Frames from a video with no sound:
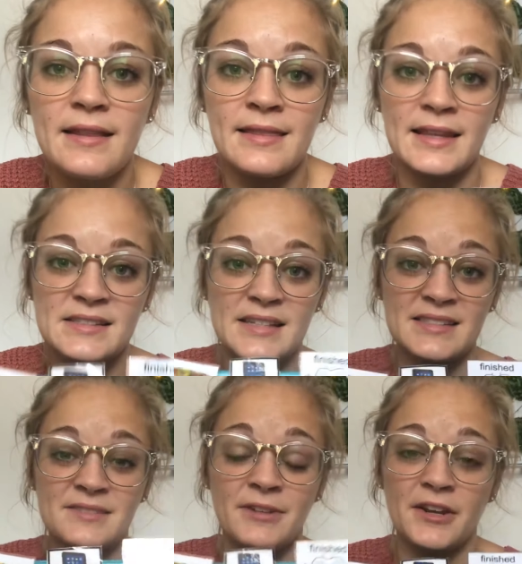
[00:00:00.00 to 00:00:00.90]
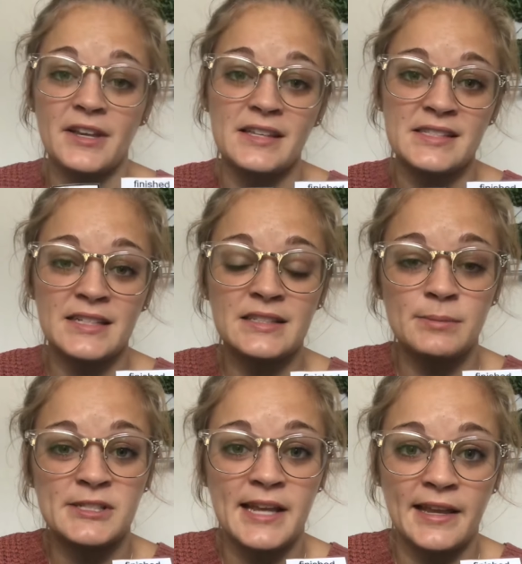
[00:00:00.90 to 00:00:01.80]
This is very easy
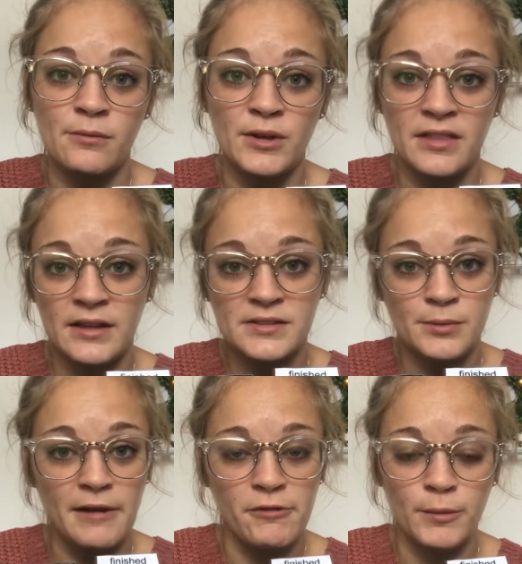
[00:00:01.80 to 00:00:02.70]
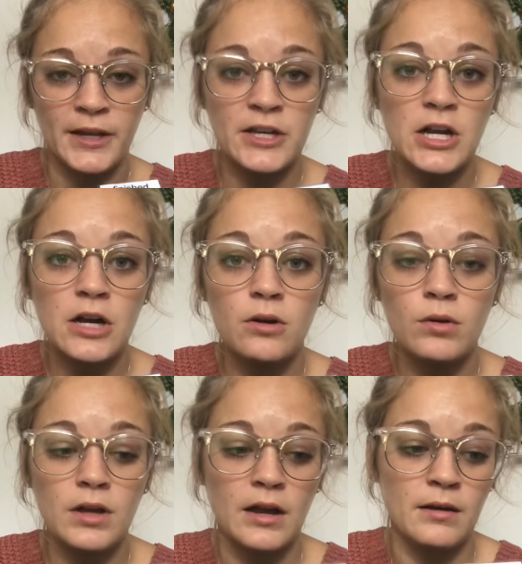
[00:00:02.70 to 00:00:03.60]
to be taken with us wherever we
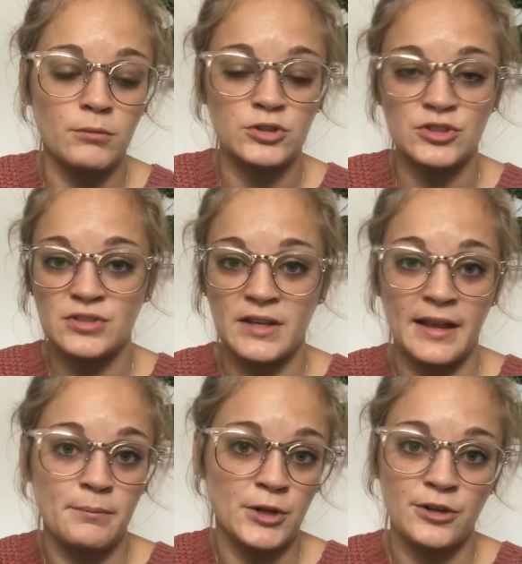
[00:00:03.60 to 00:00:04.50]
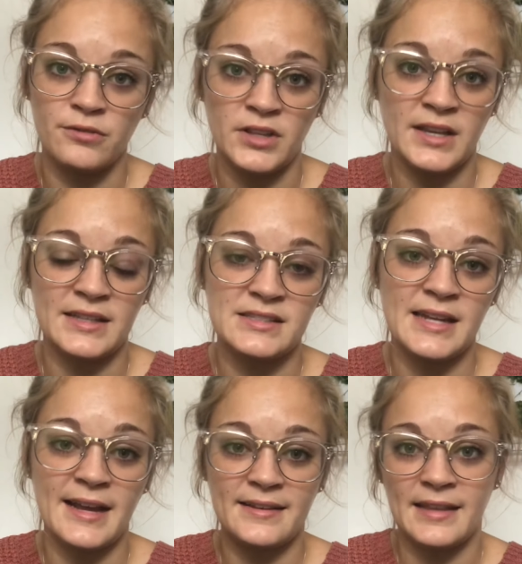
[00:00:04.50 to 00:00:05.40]
go. We'll just, again, put it over the kid's
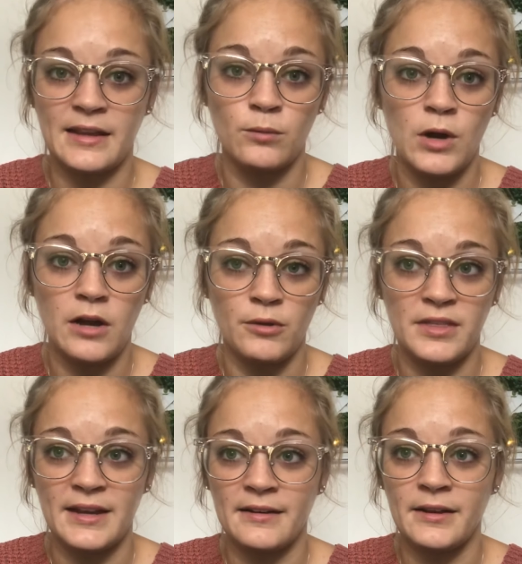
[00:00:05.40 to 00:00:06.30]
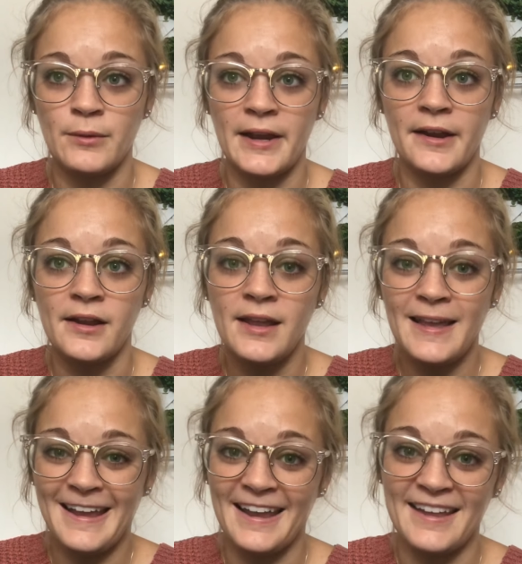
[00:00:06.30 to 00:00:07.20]
neck and they can walk with it anywhere,
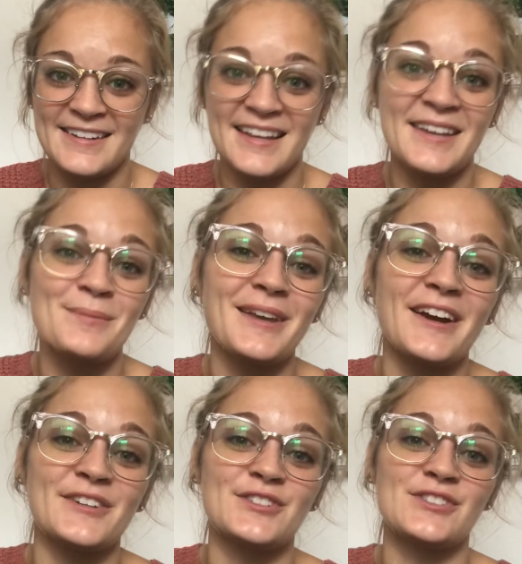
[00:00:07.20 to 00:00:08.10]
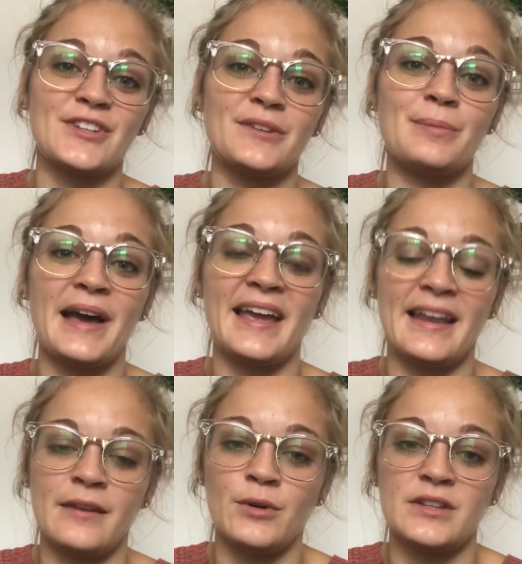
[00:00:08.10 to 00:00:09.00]
and it can be understood by
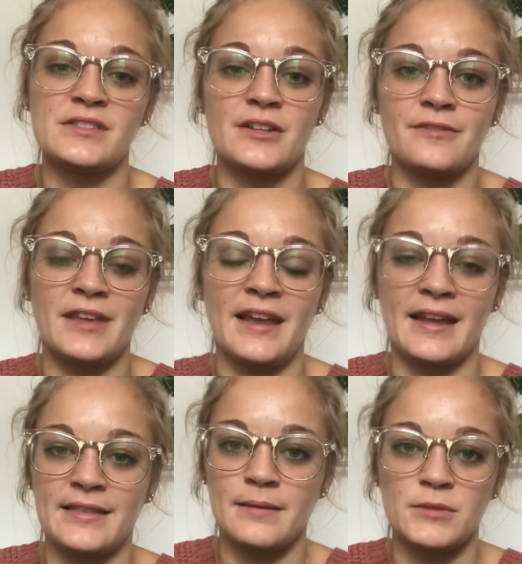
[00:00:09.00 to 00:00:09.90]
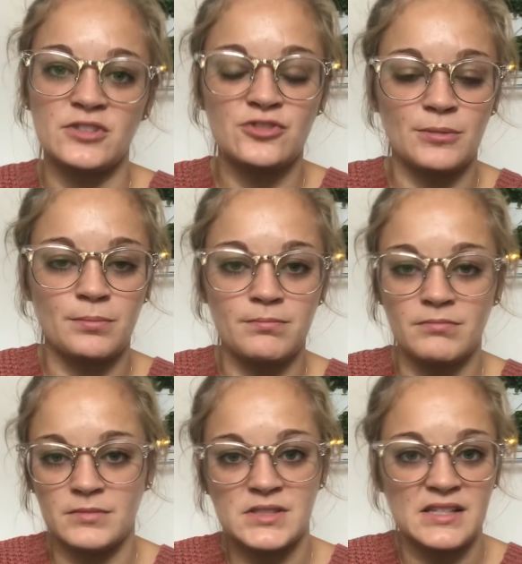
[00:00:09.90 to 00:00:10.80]
anyone. So if they hand them the strip
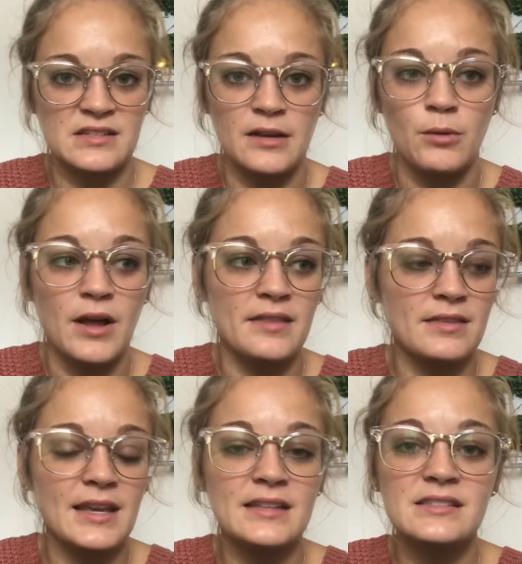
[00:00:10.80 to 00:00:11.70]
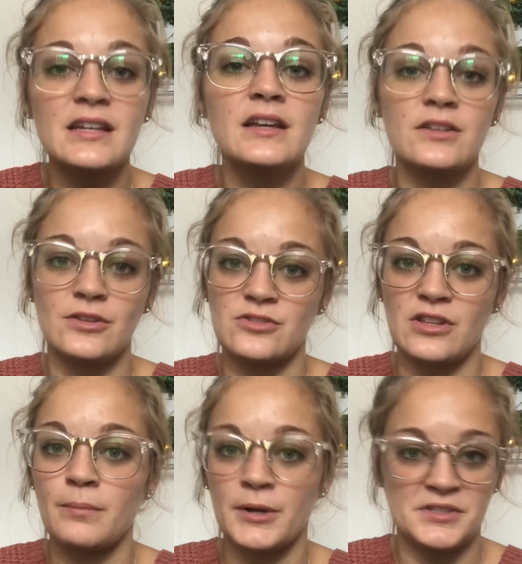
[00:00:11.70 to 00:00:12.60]
and says, I want this,
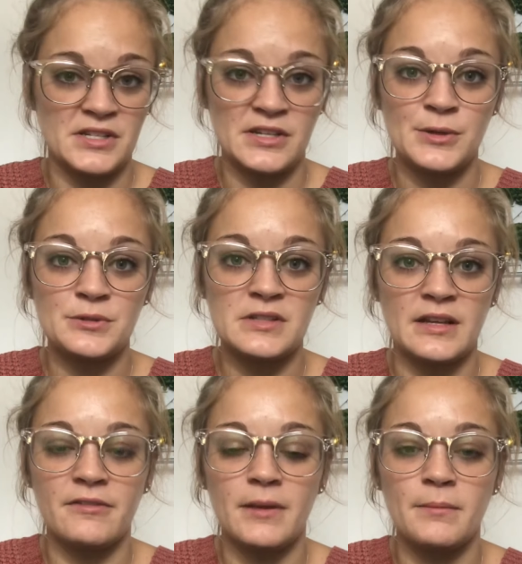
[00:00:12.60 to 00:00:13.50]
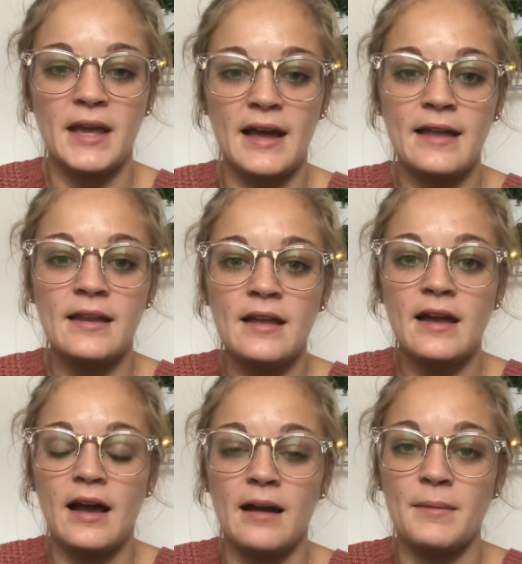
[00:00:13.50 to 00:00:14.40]
usually the person knows to give them that.
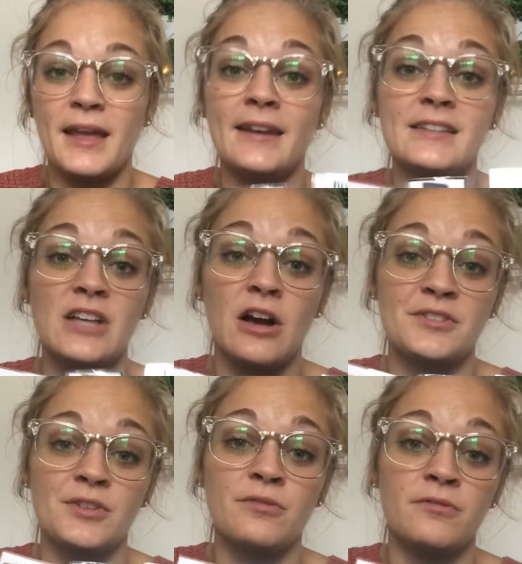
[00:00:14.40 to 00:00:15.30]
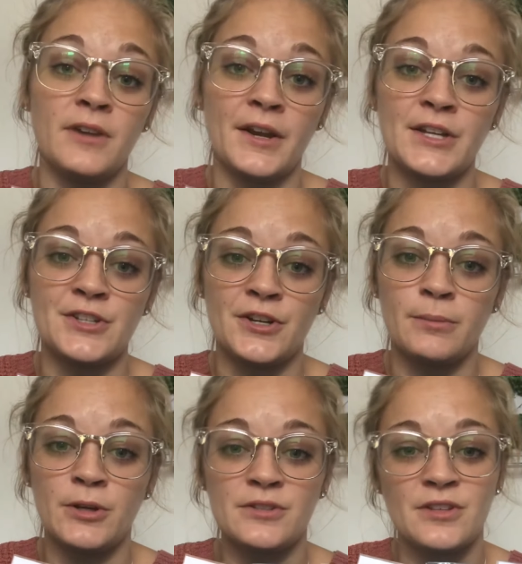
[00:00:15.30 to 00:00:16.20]
And it's also very
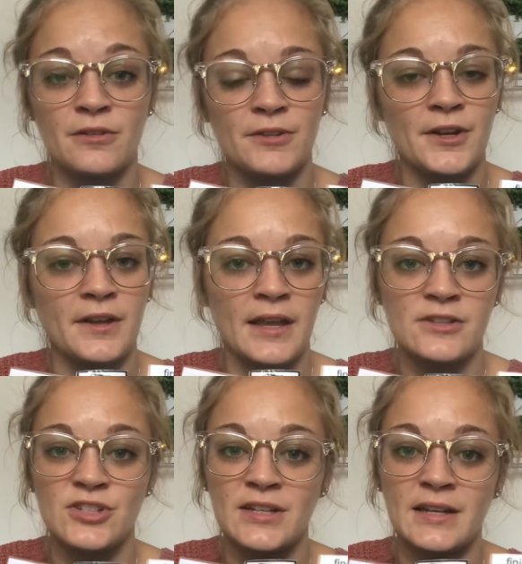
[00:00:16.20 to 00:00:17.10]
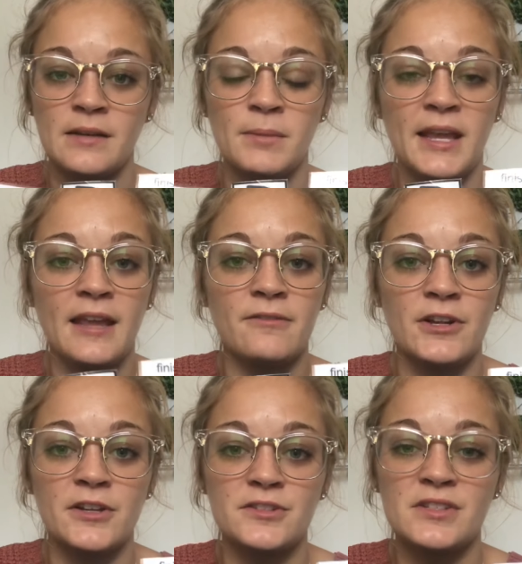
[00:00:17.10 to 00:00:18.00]
durable. So if they're engaging in any
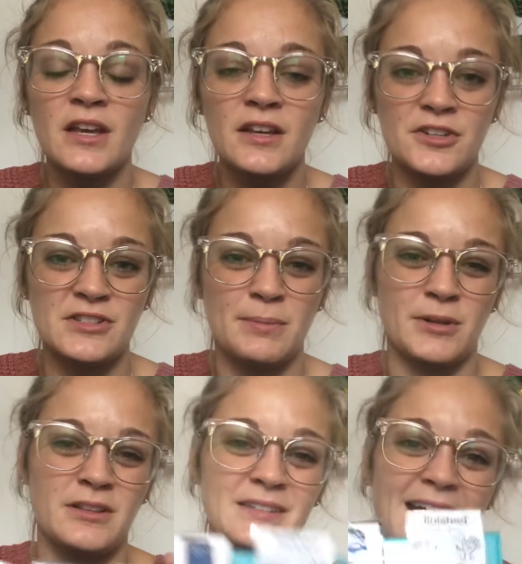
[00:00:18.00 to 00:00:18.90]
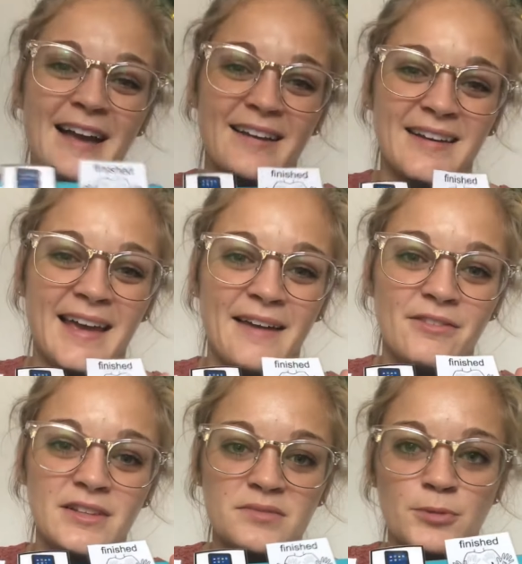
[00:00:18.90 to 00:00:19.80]
behaviors, you're typically not going to have
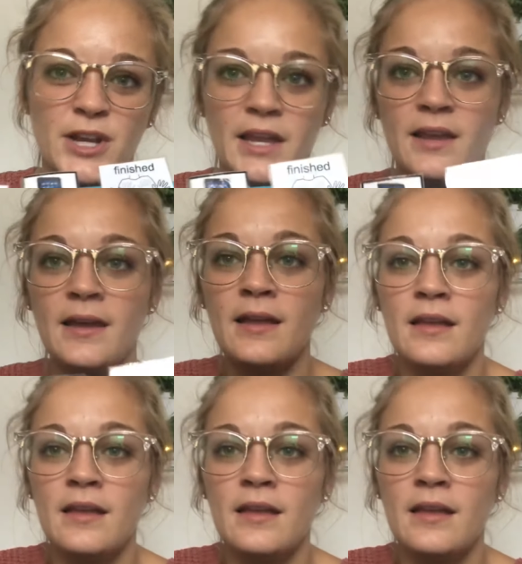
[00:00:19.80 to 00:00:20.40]
this break.